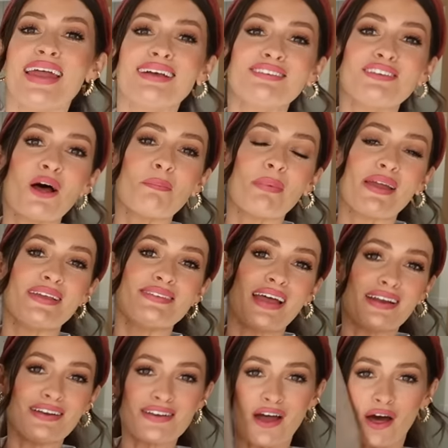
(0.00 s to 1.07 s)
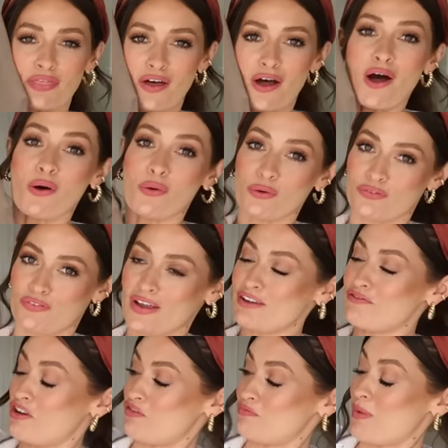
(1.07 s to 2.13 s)
Next up is another old
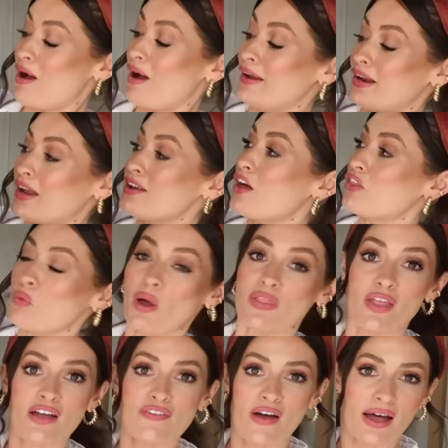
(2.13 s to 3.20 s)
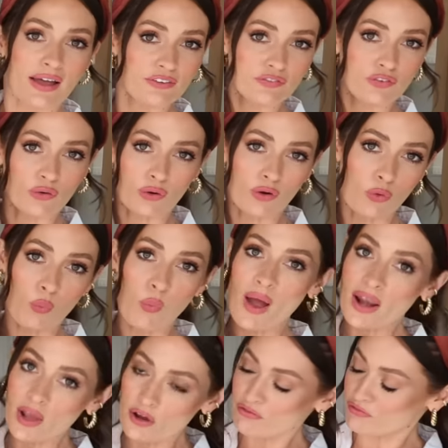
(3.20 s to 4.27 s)
favourite of mine, another one that I've had for
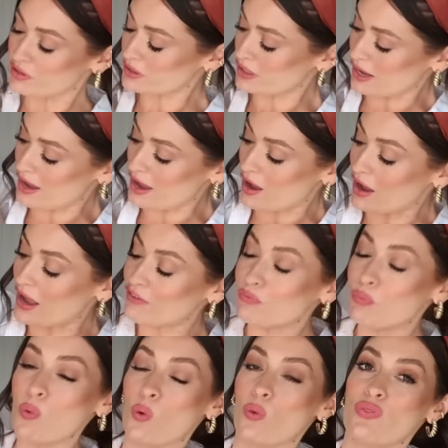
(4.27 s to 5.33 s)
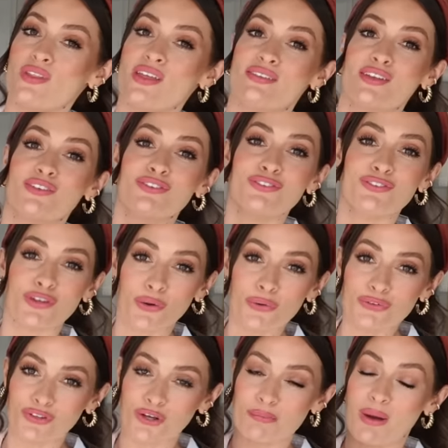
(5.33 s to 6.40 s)
well over a year. I have worn this so
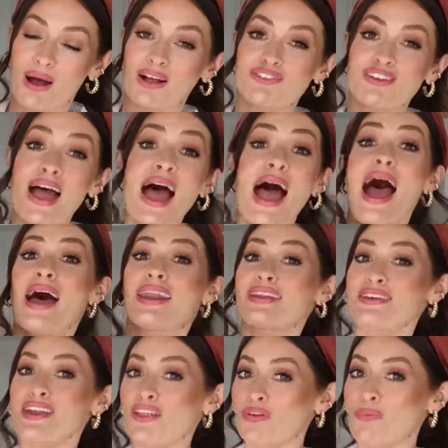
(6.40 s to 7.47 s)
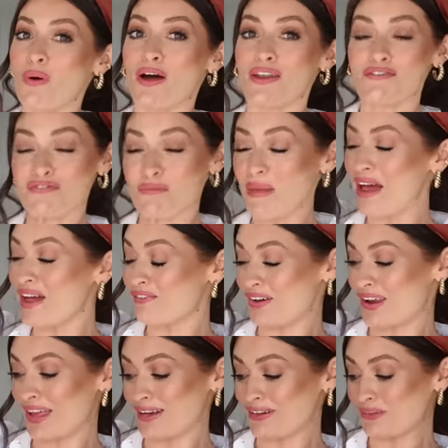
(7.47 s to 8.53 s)
much, and another one from
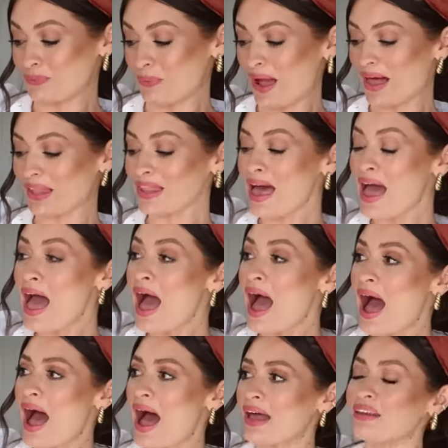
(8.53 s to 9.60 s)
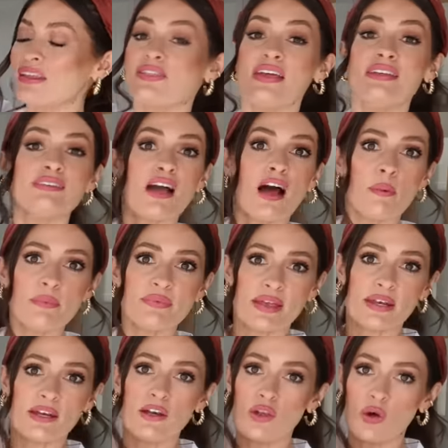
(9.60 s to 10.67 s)
Everlane as well. And this comes
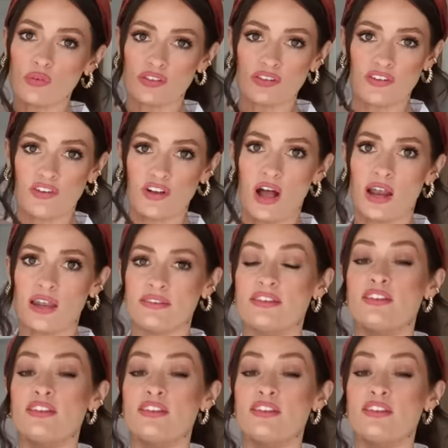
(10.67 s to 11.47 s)
in lots of different colours.